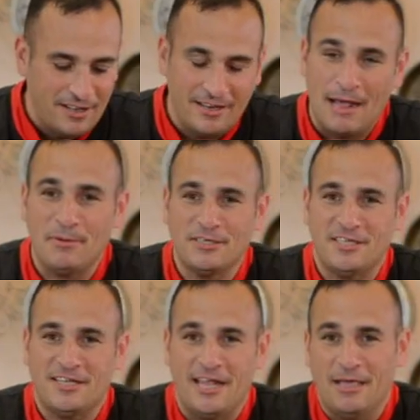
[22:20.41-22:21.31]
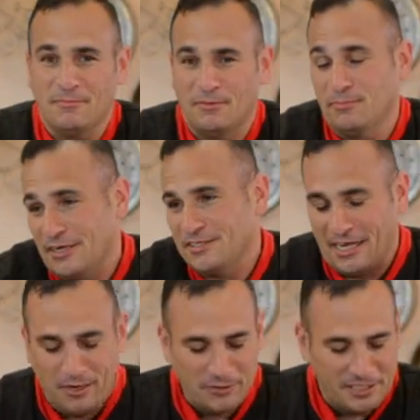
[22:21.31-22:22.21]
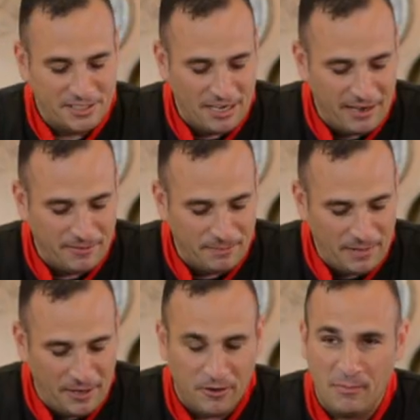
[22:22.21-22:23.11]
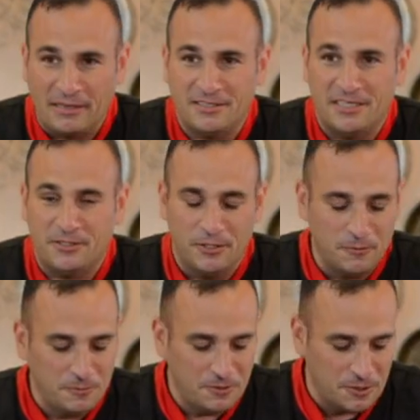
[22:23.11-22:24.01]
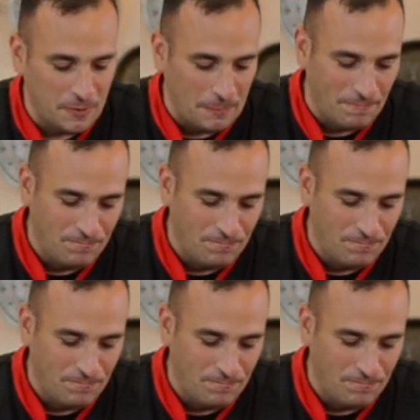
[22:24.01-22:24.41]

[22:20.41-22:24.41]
Not because of the name, because I know what's inside of it, and you're about to see too soon.